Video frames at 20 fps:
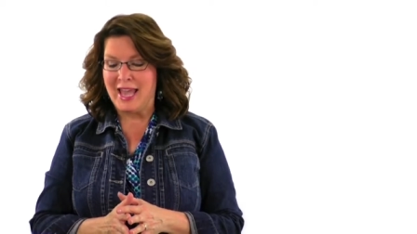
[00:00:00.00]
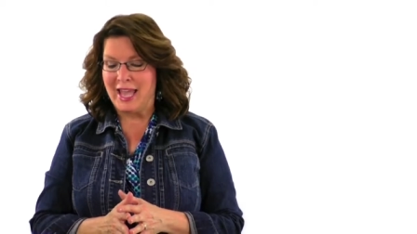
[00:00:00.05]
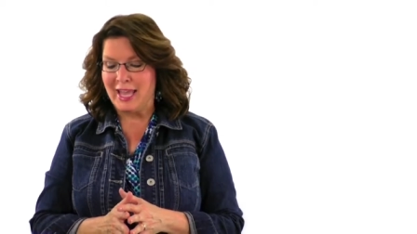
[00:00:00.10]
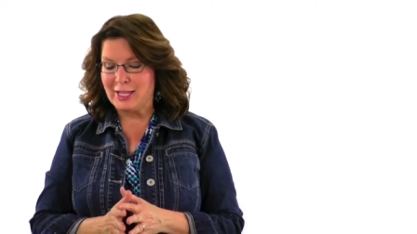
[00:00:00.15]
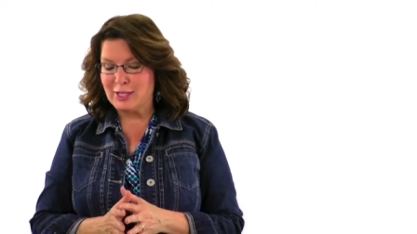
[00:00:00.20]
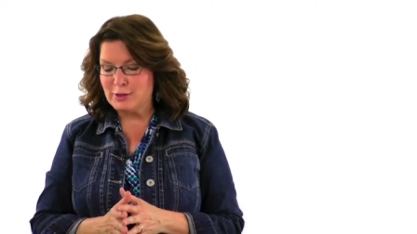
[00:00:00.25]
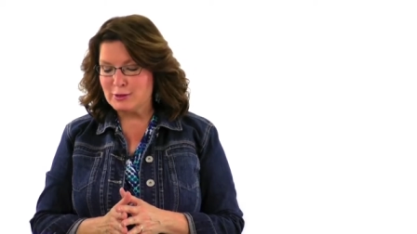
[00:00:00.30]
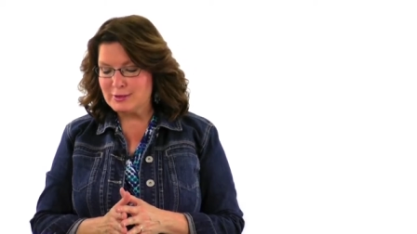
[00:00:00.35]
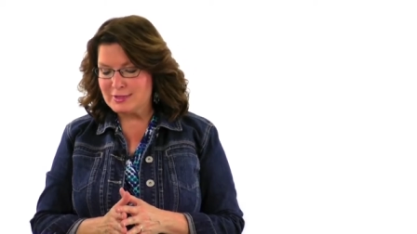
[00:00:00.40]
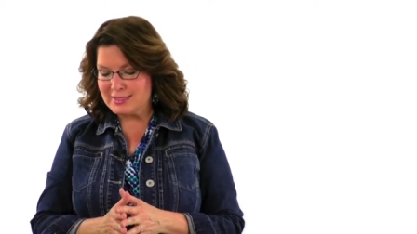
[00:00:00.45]

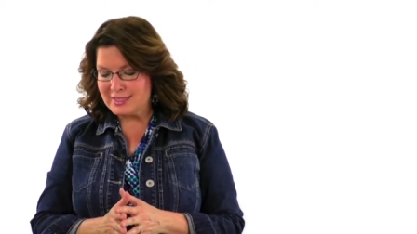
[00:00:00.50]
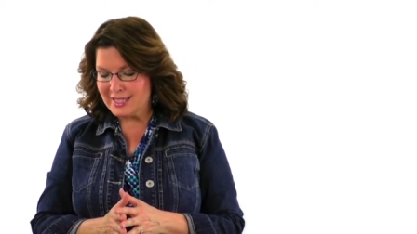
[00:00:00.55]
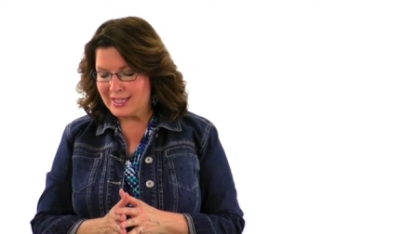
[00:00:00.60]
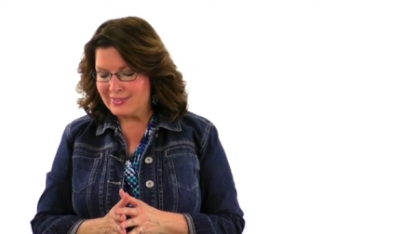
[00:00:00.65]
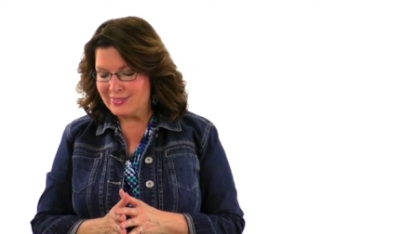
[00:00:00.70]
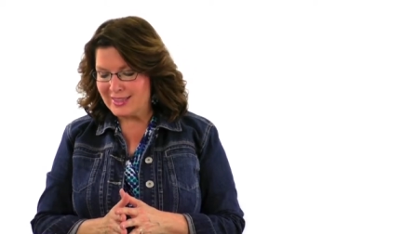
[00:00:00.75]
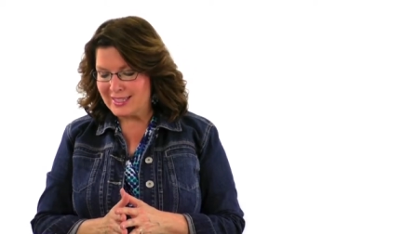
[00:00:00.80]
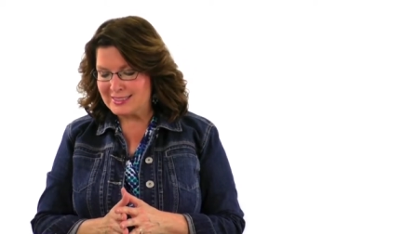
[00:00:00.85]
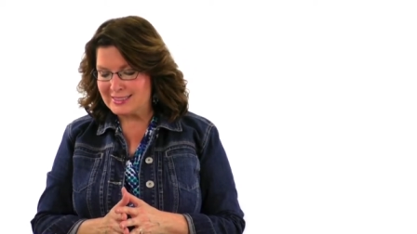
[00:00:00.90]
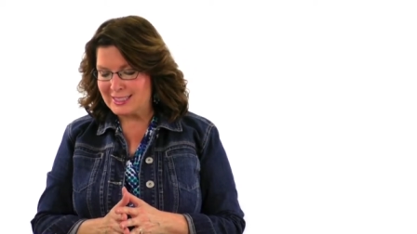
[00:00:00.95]
And you see
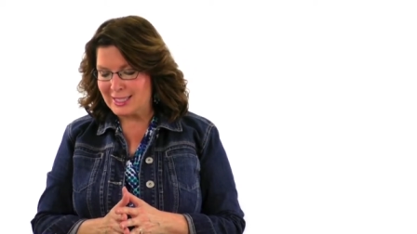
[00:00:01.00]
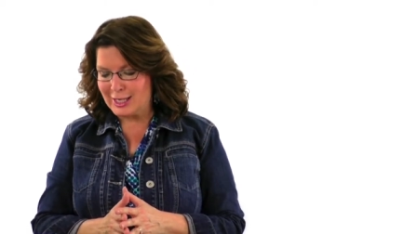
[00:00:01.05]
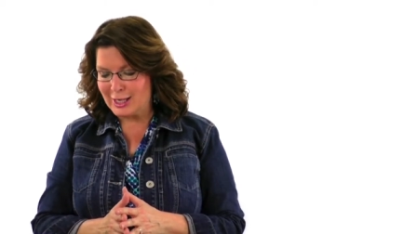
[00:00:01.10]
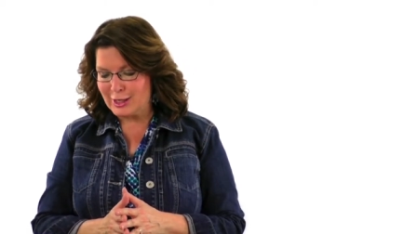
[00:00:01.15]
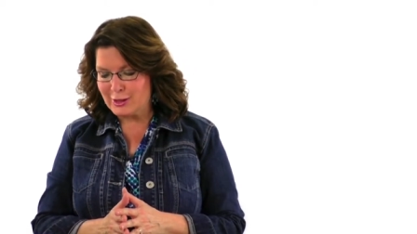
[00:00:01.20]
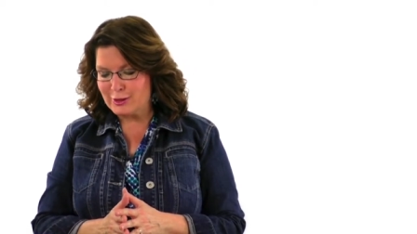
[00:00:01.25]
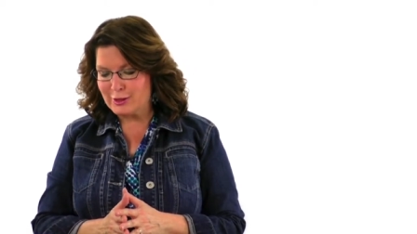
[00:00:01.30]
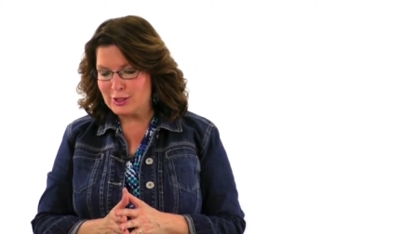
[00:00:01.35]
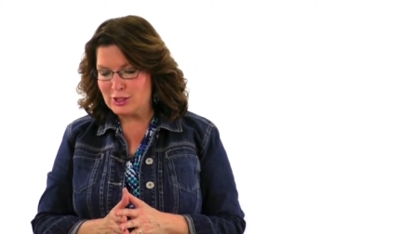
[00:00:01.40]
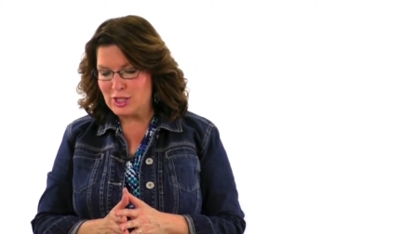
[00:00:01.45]
this in
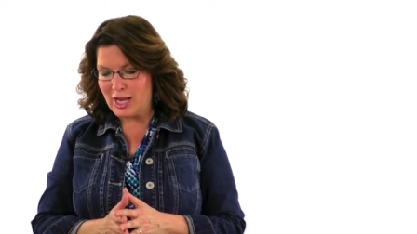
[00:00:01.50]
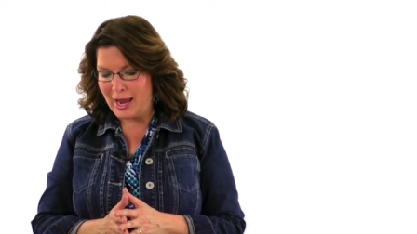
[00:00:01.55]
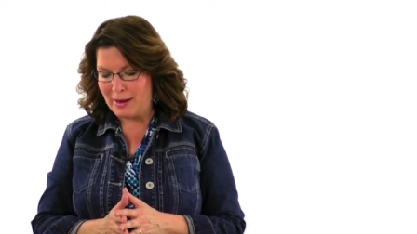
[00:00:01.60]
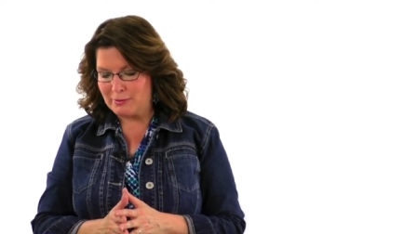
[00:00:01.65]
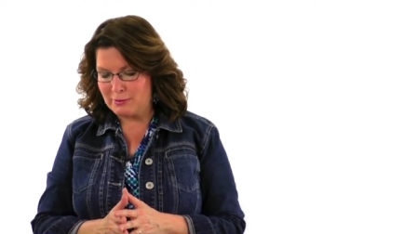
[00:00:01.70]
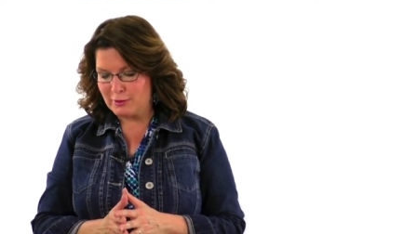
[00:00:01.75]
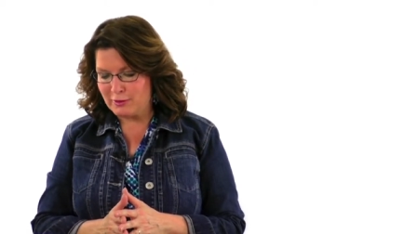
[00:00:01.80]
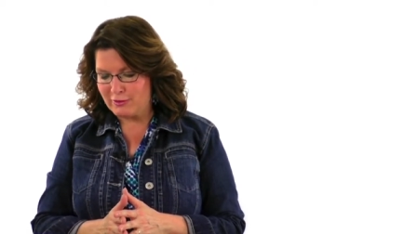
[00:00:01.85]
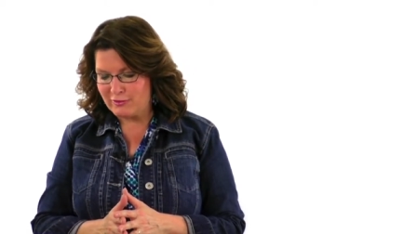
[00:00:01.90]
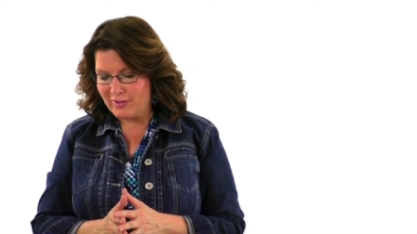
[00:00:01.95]
Luke
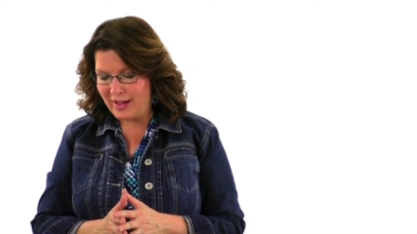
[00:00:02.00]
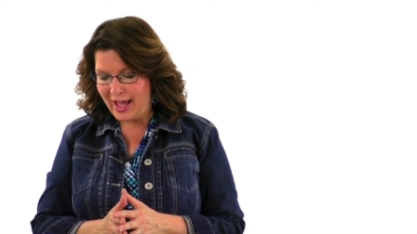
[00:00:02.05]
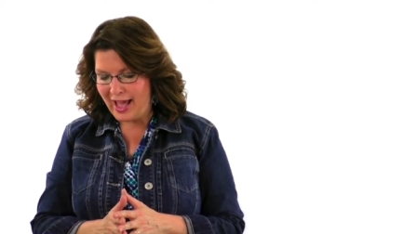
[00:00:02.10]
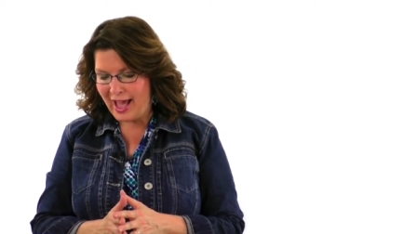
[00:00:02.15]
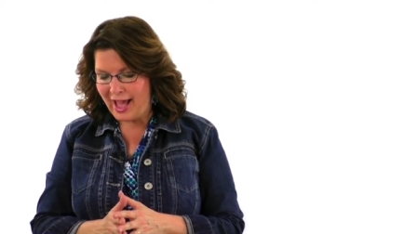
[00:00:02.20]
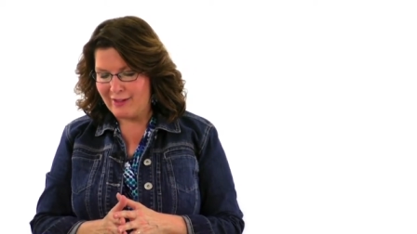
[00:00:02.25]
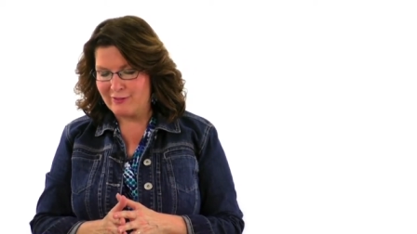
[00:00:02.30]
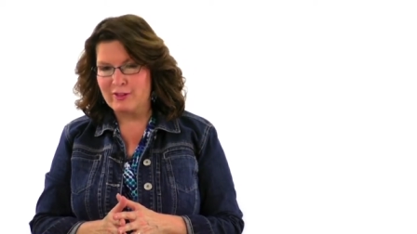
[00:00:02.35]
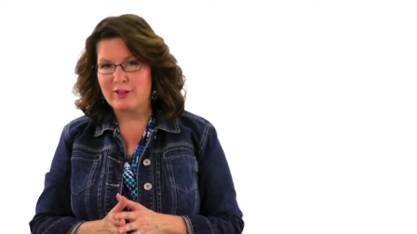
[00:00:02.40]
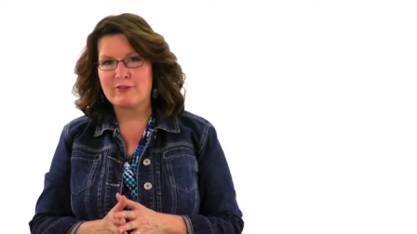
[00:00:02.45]
chapter
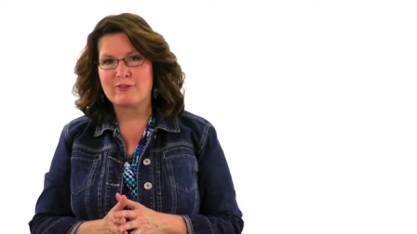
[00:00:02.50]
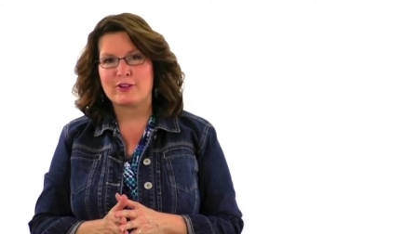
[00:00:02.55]
5,